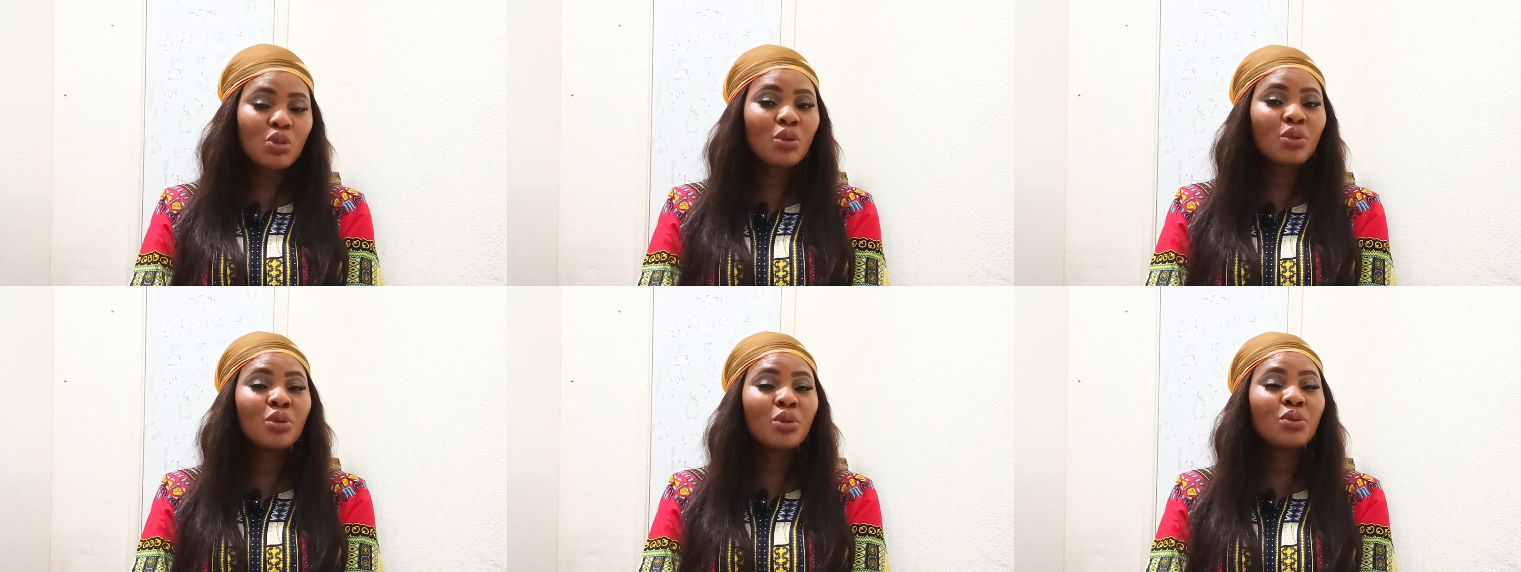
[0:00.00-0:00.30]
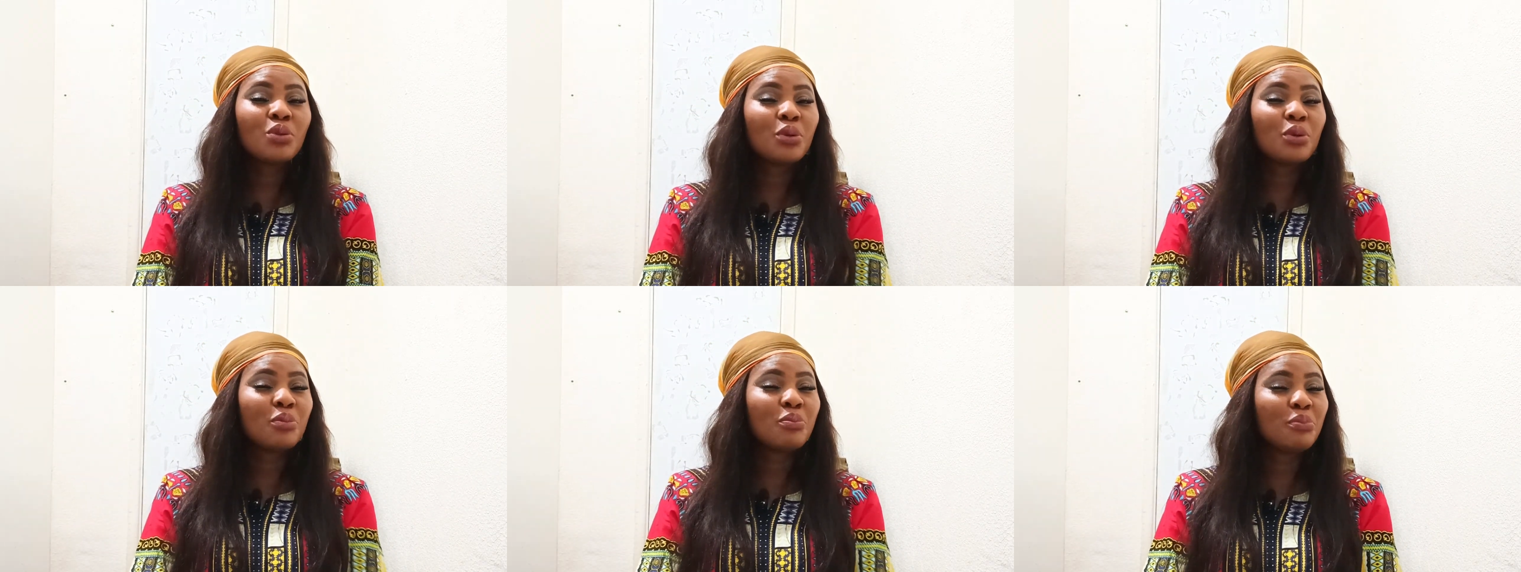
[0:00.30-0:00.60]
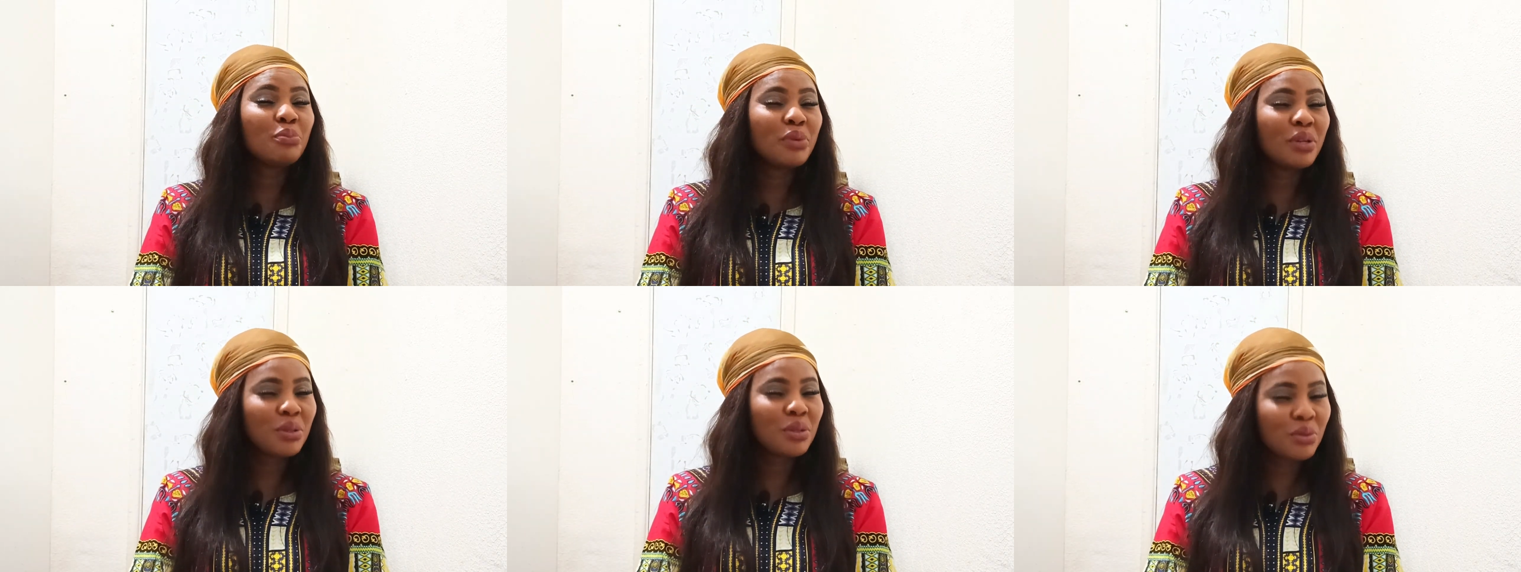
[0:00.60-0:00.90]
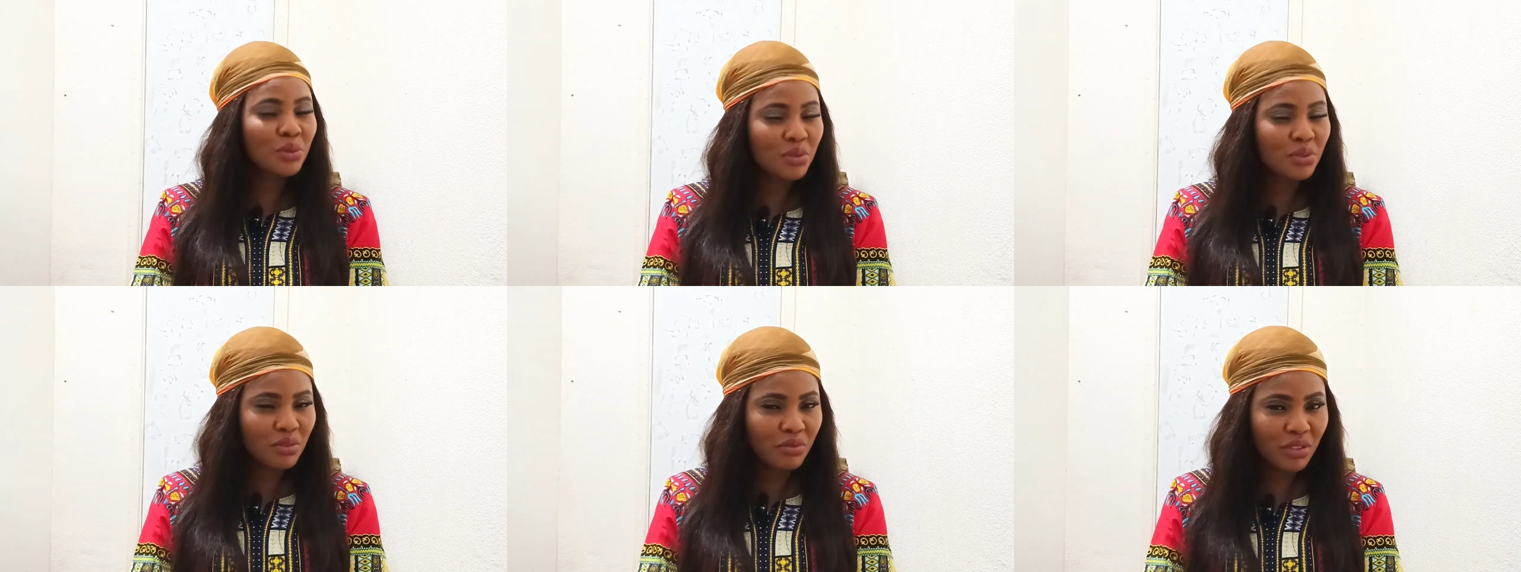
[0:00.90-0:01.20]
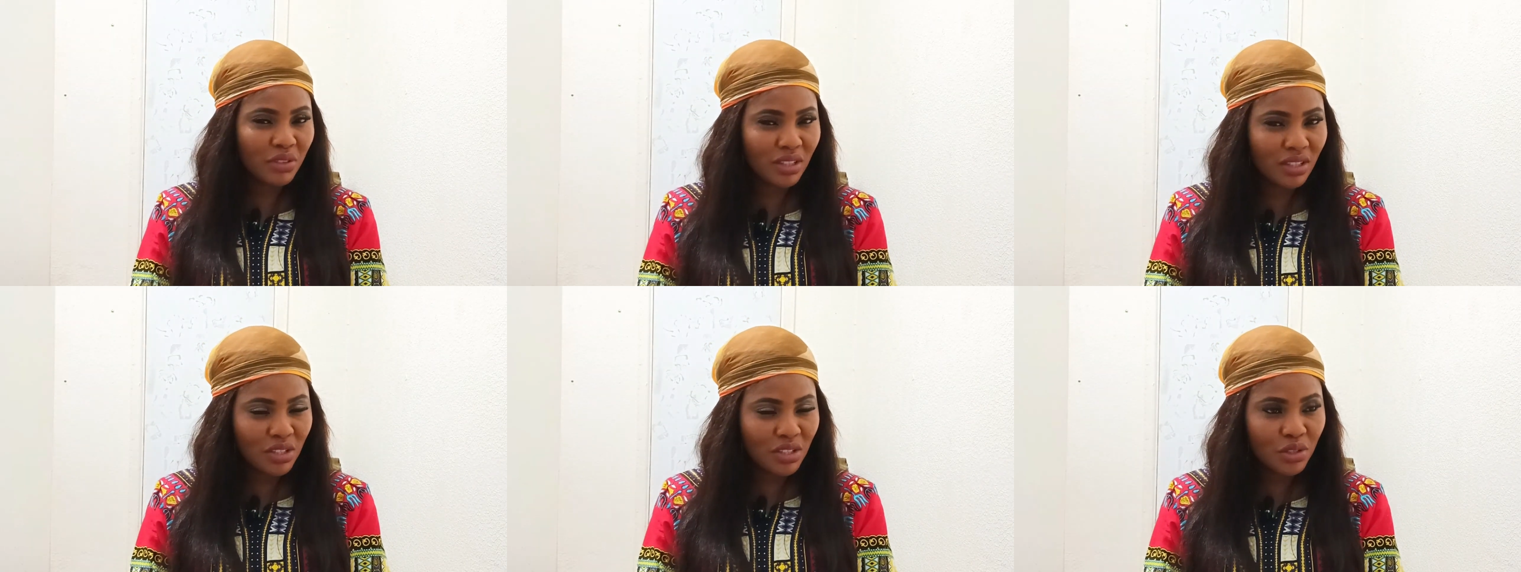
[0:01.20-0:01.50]
turn on your bell
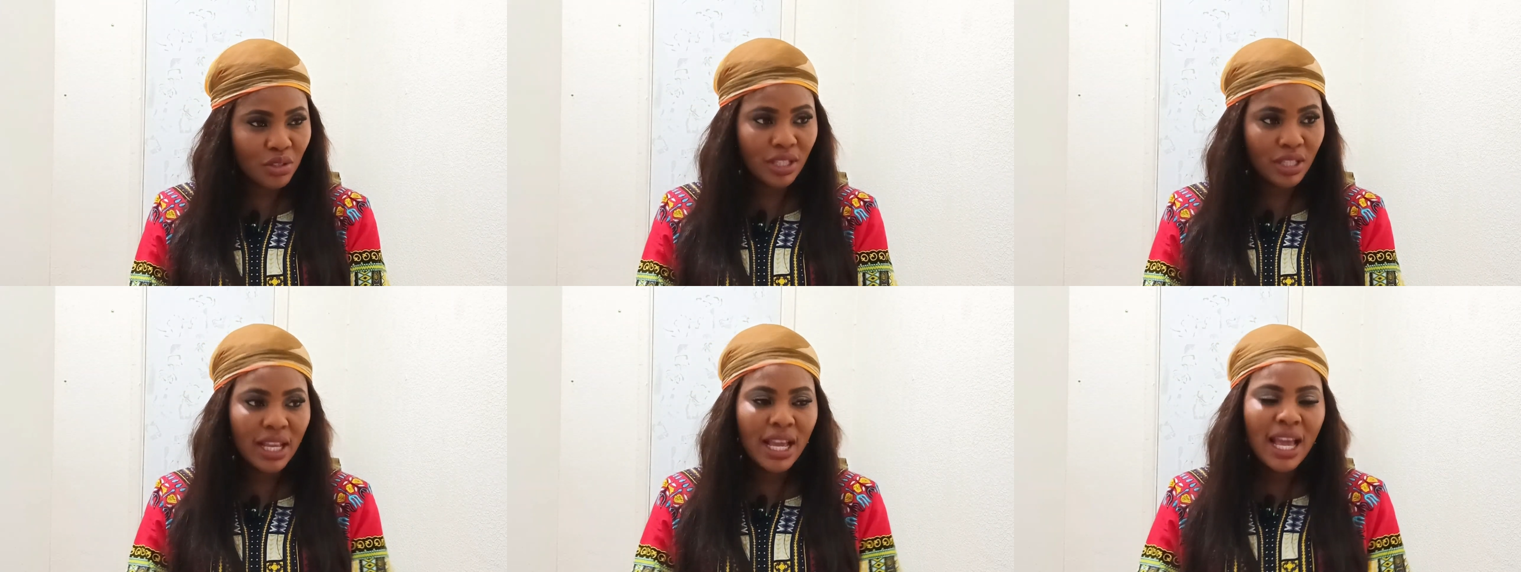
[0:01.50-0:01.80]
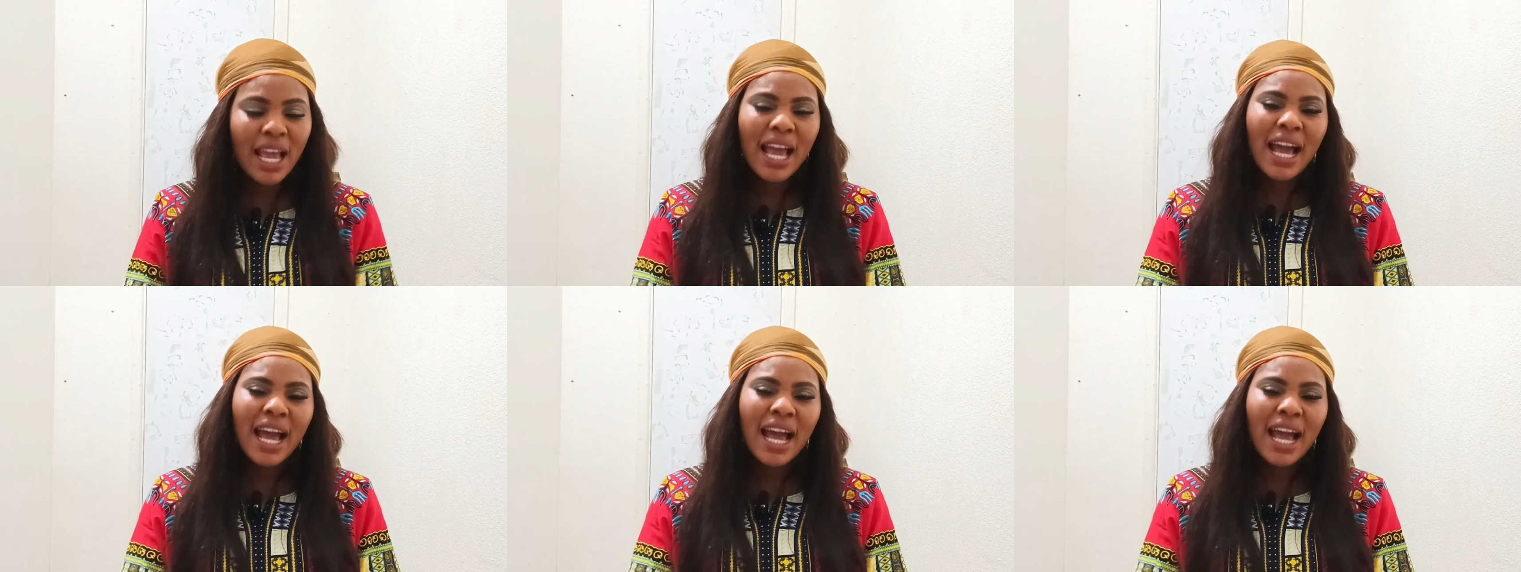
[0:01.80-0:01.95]
notification,